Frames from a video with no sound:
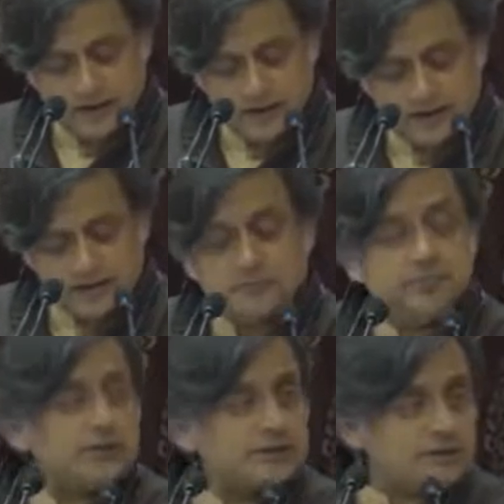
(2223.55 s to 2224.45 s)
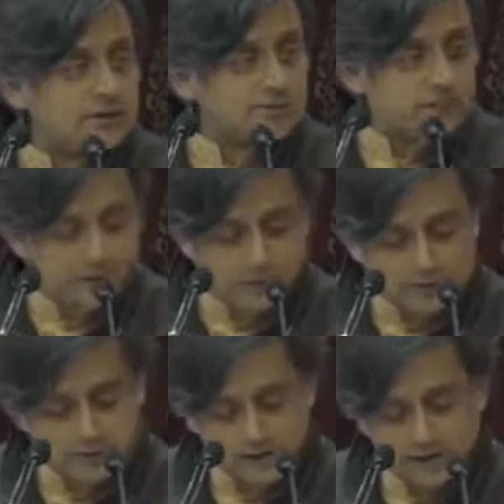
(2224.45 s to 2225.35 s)
Indian politicians being
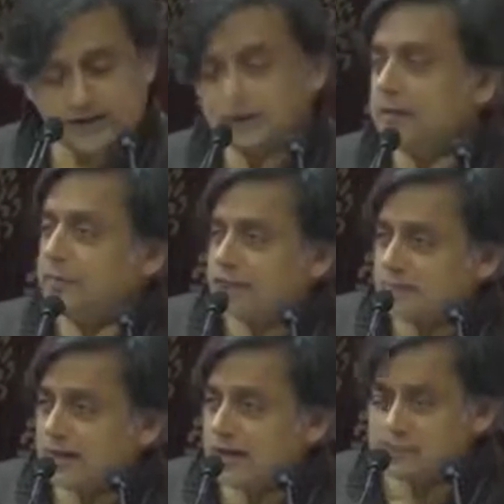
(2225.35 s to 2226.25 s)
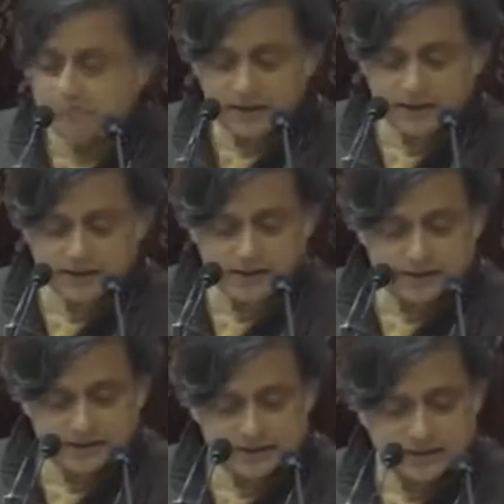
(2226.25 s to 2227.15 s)
what they are, there'll be some hard
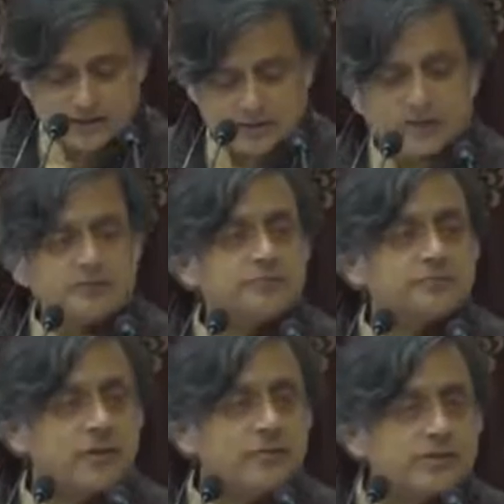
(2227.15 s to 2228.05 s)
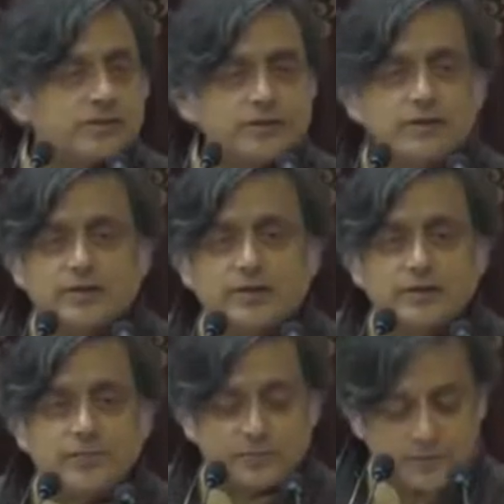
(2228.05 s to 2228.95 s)
bargaining and the exchange of promises and
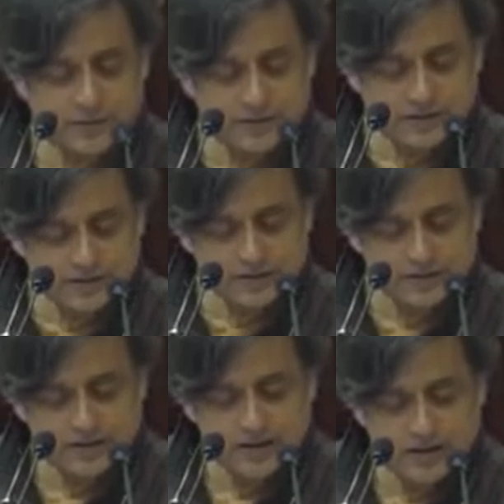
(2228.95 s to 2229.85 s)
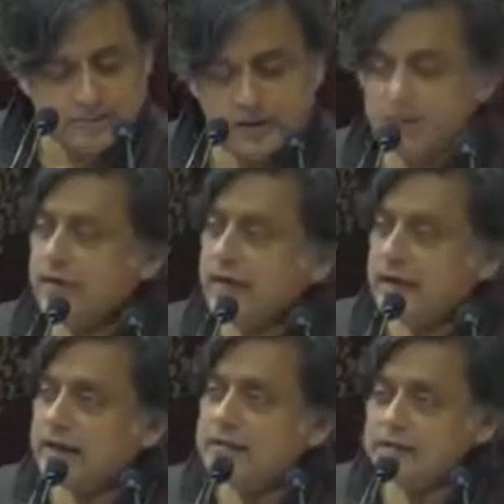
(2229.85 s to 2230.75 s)
compromises, but at the
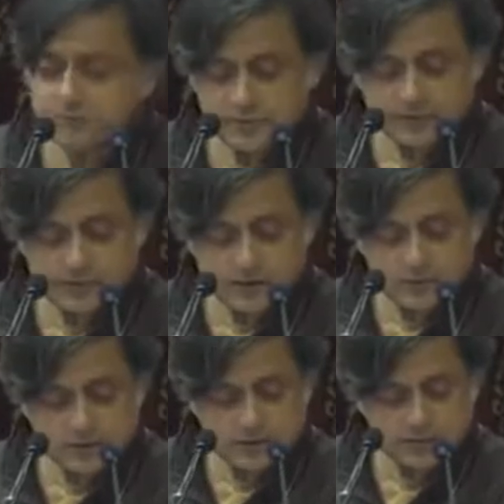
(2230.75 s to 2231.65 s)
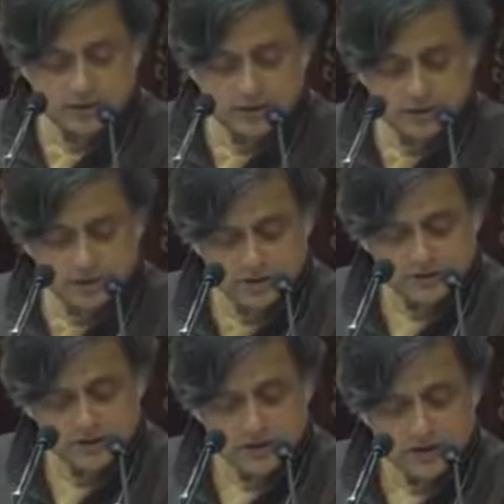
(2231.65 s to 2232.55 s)
end, a president will emerge
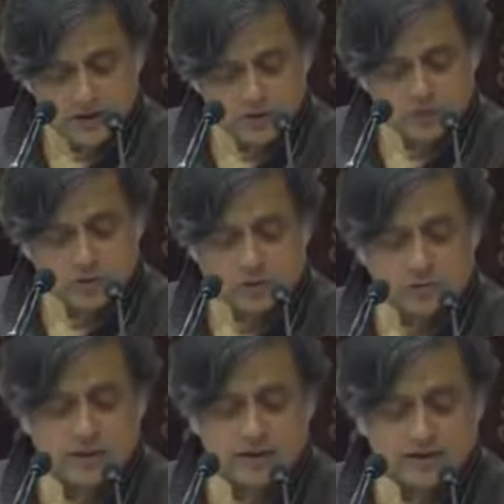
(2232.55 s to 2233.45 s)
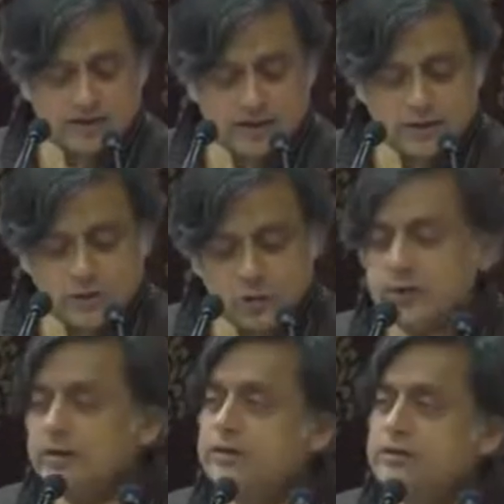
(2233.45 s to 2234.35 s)
who truly has
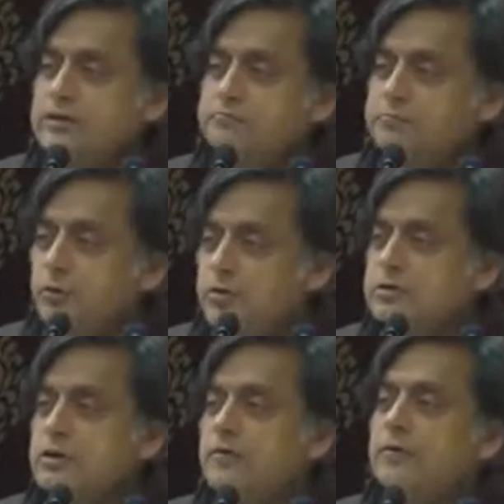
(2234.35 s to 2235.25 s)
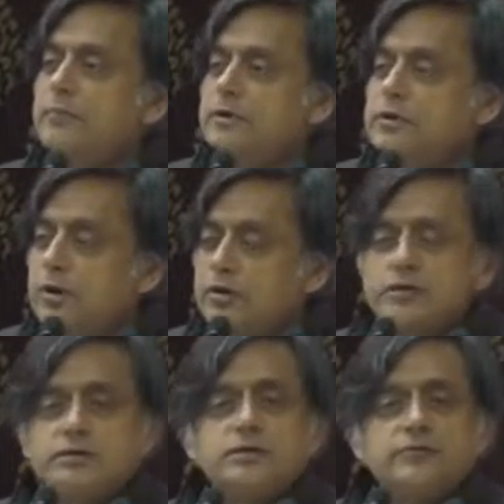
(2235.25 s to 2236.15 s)
enjoyed the support of a
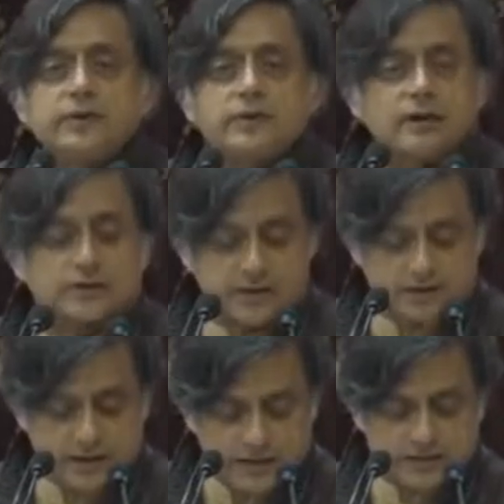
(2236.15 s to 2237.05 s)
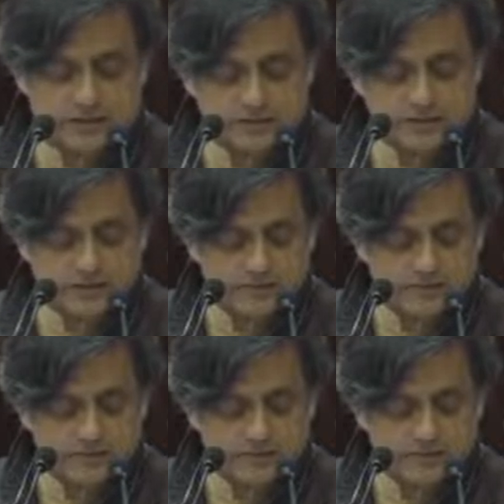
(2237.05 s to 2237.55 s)
majority of the country's electorate.